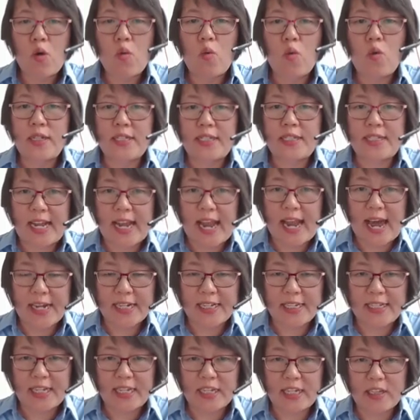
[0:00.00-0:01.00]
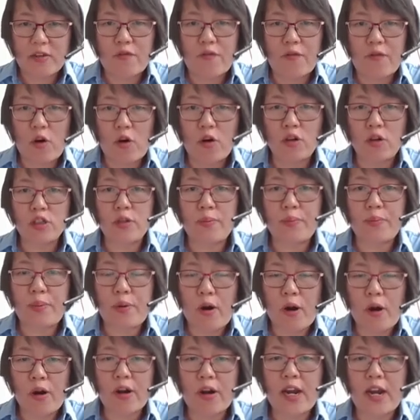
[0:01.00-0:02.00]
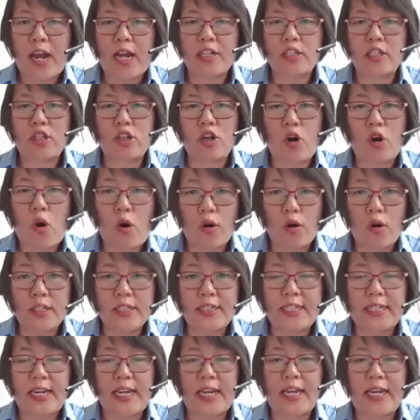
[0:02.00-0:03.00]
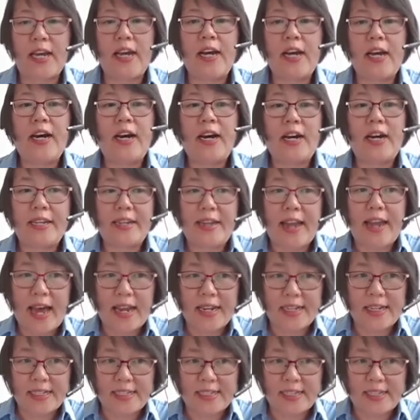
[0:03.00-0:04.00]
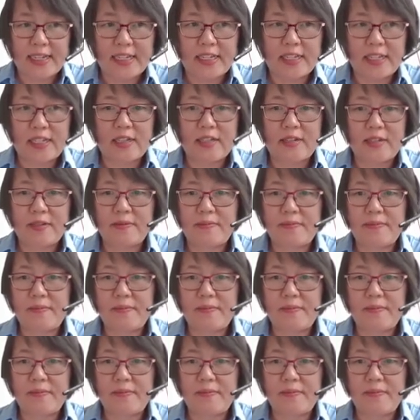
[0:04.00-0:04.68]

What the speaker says: were selected for the product quality analysis.